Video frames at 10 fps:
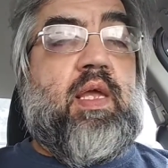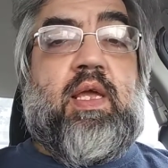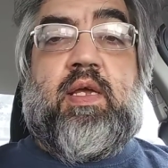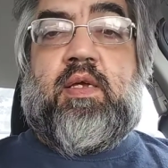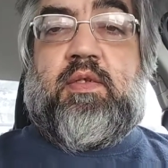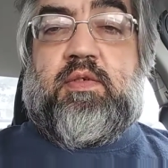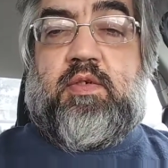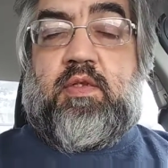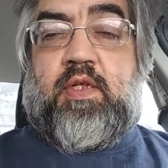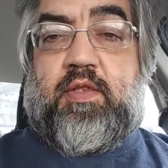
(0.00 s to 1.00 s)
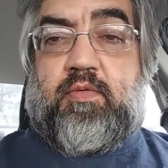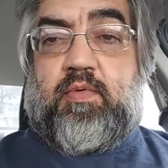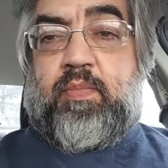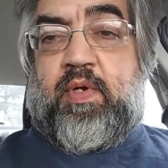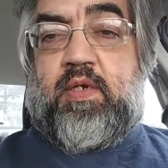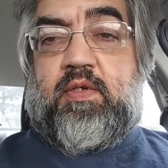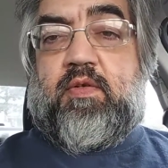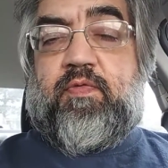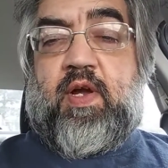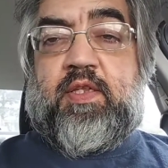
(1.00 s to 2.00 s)
And you clicked a button to
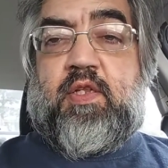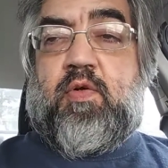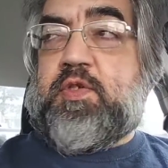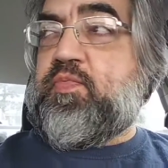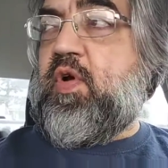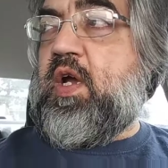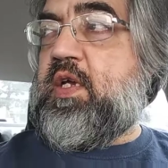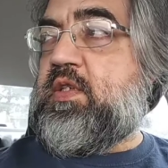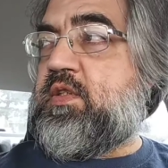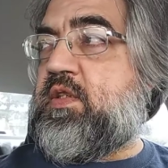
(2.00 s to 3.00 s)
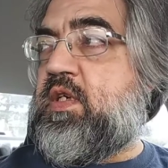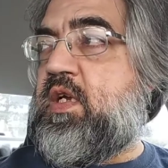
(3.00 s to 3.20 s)
find the lowest price.